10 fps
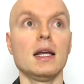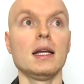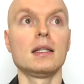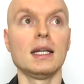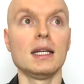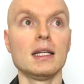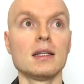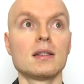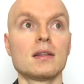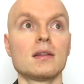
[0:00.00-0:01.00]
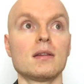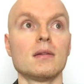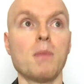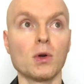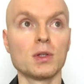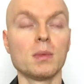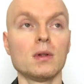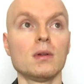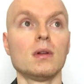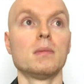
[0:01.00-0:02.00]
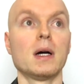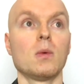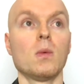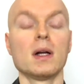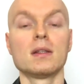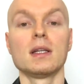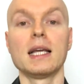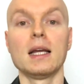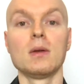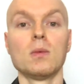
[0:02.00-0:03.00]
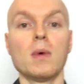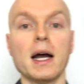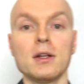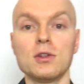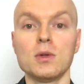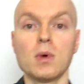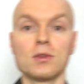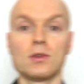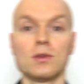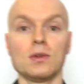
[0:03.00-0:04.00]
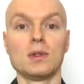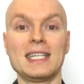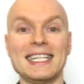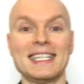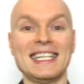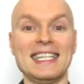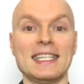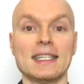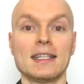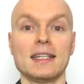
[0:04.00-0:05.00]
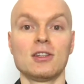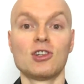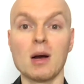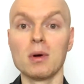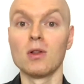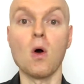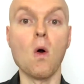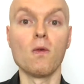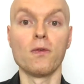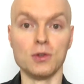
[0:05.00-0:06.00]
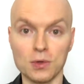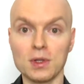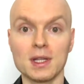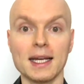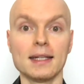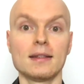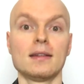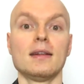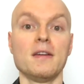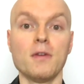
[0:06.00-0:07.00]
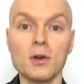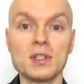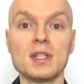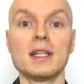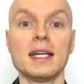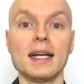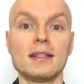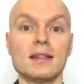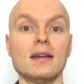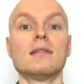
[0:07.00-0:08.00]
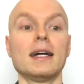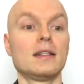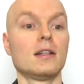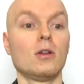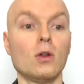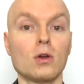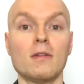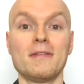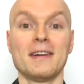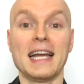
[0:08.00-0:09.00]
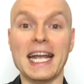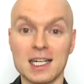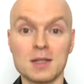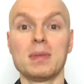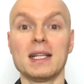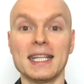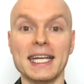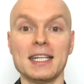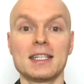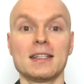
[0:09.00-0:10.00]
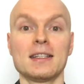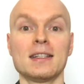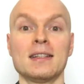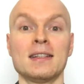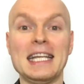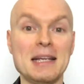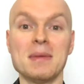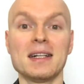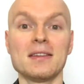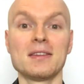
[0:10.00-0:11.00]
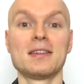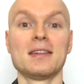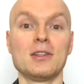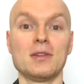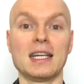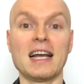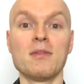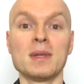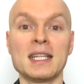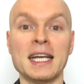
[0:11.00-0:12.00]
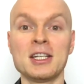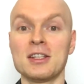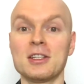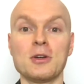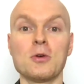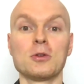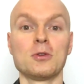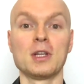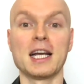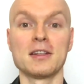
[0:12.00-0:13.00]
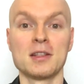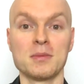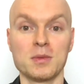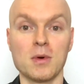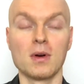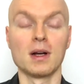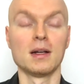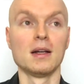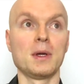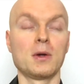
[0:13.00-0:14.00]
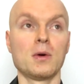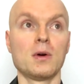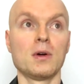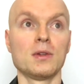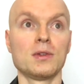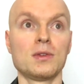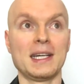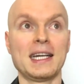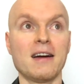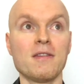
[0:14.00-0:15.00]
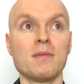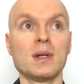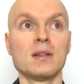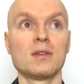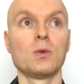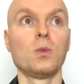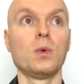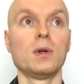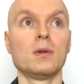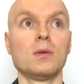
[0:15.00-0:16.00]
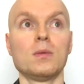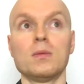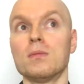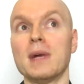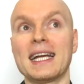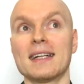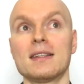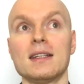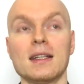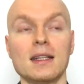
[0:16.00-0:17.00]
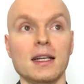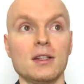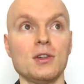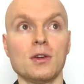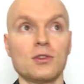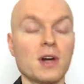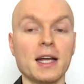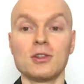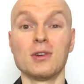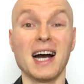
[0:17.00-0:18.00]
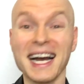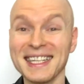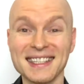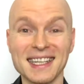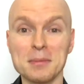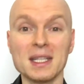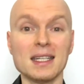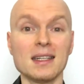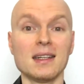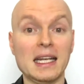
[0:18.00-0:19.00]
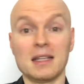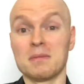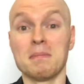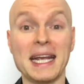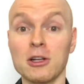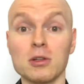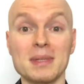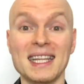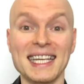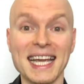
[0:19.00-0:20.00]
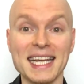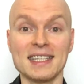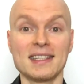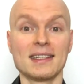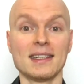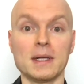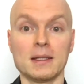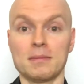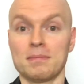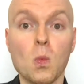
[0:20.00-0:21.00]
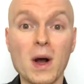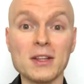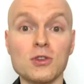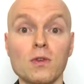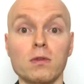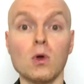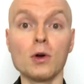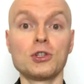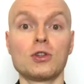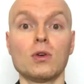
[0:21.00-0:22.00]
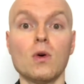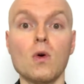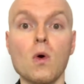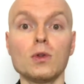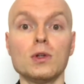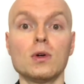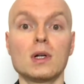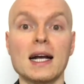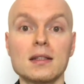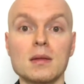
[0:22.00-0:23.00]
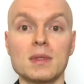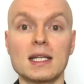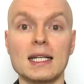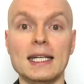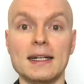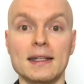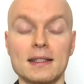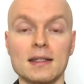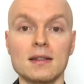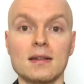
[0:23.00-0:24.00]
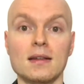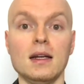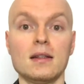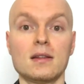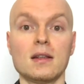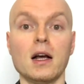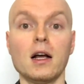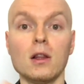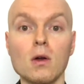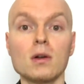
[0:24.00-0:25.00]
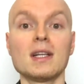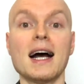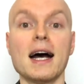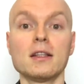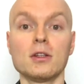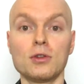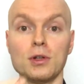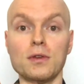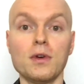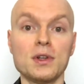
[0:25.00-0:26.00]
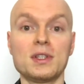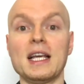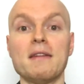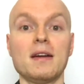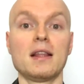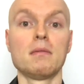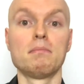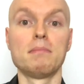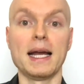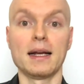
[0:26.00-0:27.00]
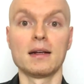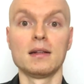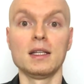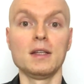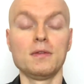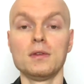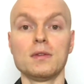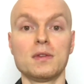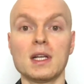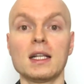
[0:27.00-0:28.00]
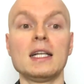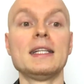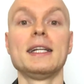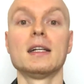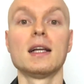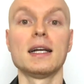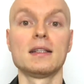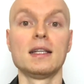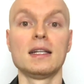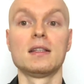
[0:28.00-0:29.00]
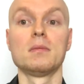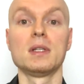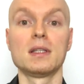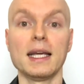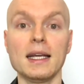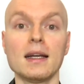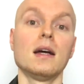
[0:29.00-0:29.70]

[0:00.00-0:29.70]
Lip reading: It is possible, but once again, why do you want to get into the trouble of doing that, reversing that, writing a lot of explanation emails to the government agency or to the customs broker? Because the government may consider that you're trying to hide something, and it may not be the case. But once you've lodged all your customs clearances, it's a lot harder to reverse everything back if you suddenly realize there is a mistake.